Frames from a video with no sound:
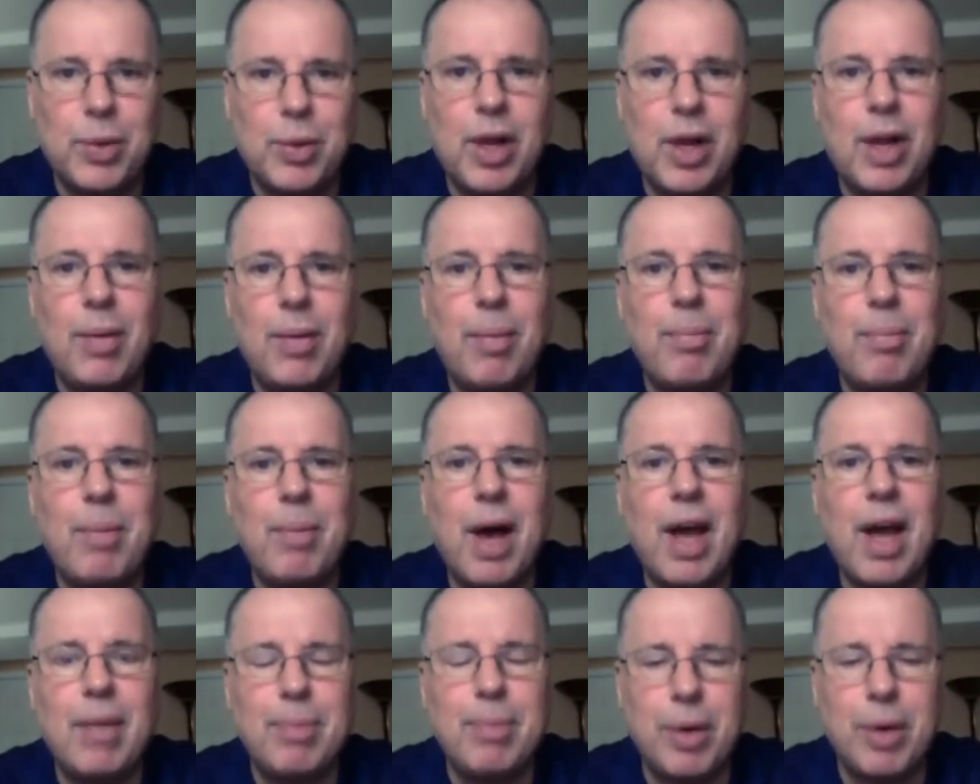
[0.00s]
Well,
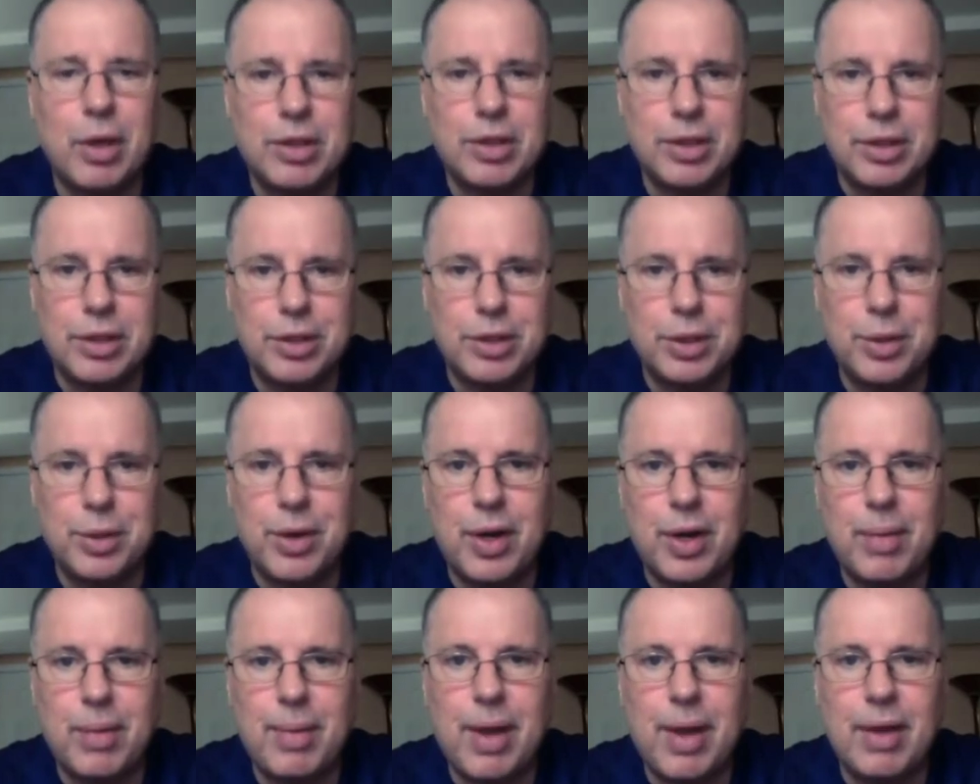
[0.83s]
my personal
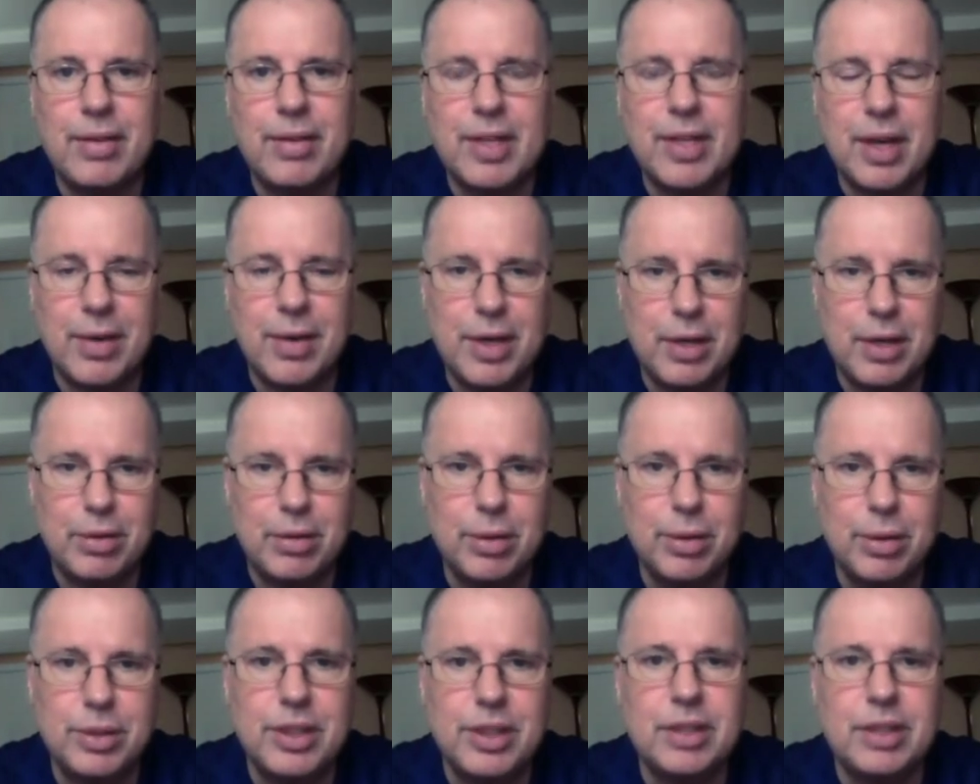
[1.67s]
story about Terry
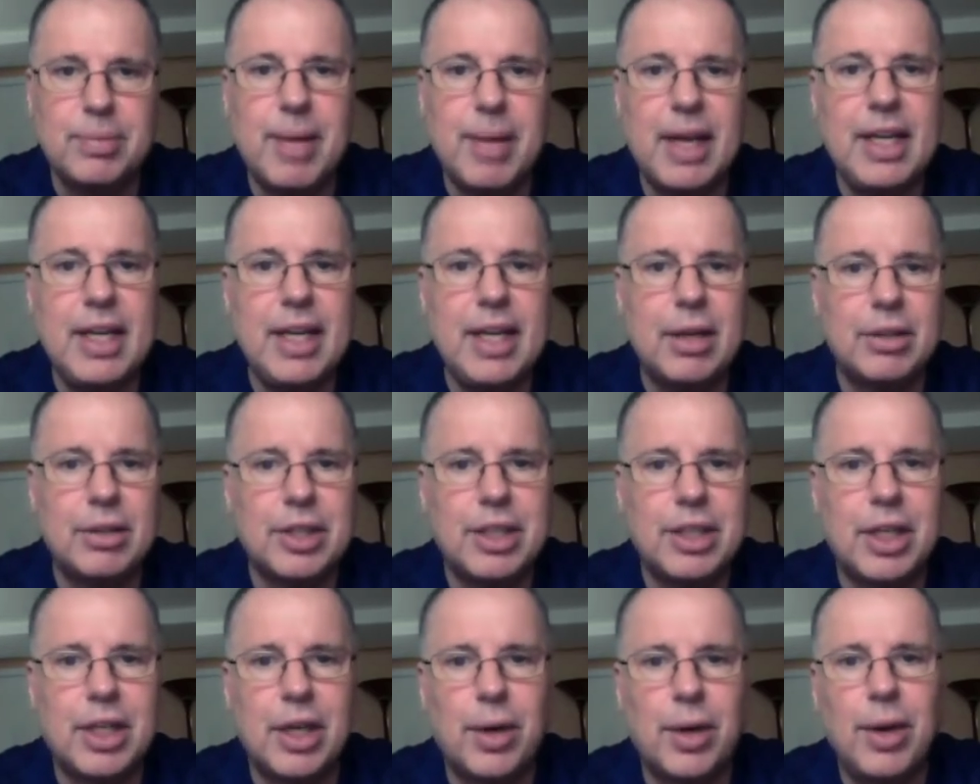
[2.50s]
Crews is many
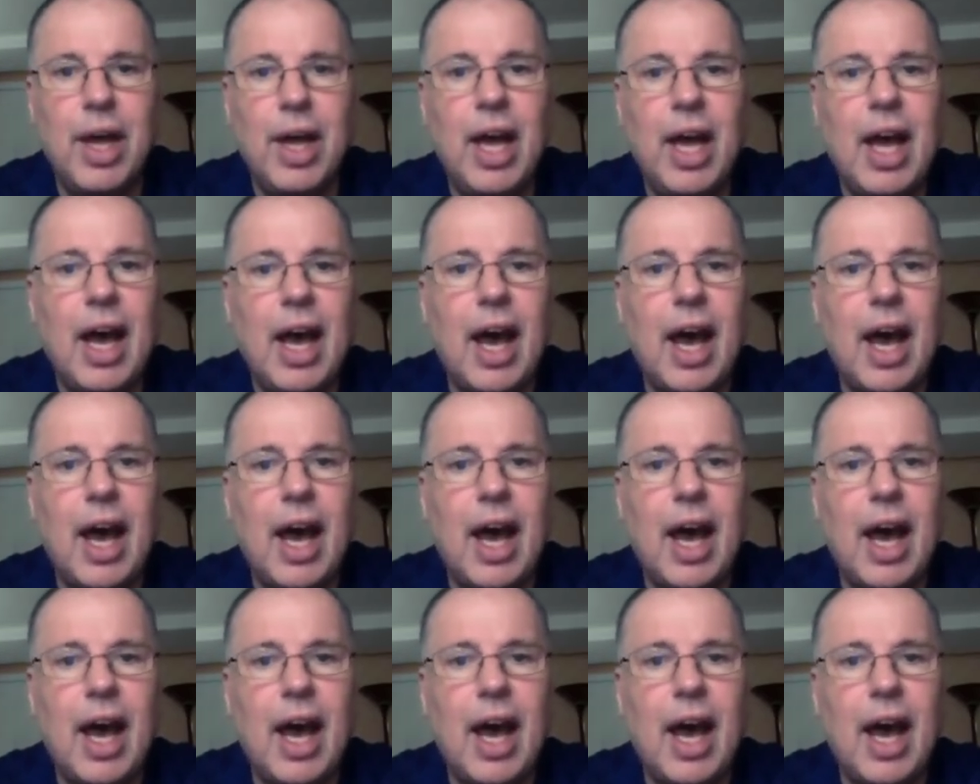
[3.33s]
years ago,